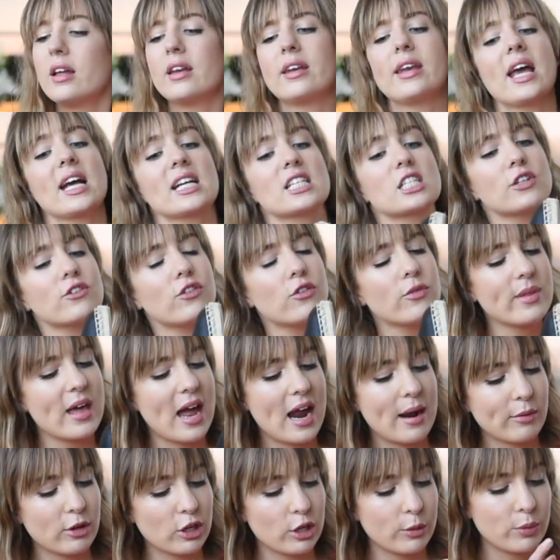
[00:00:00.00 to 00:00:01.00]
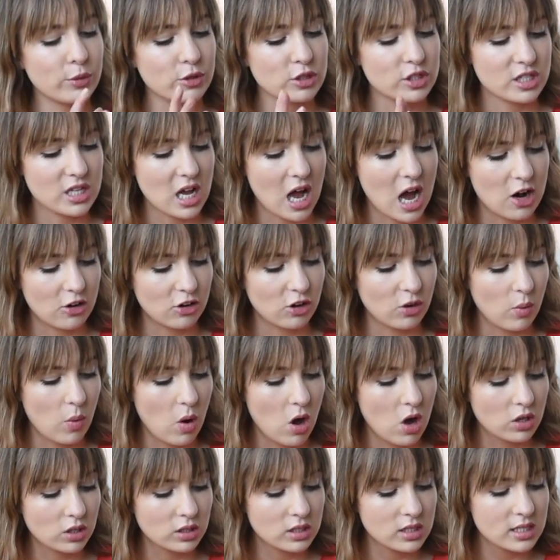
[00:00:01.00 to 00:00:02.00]
Next up from there, I'm gonna put Zara
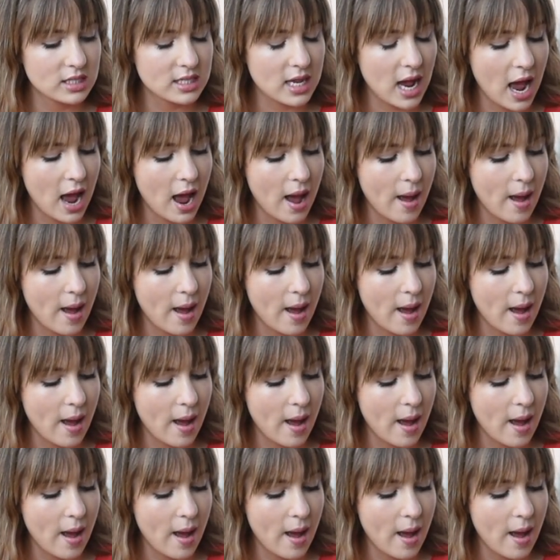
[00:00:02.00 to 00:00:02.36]
ones,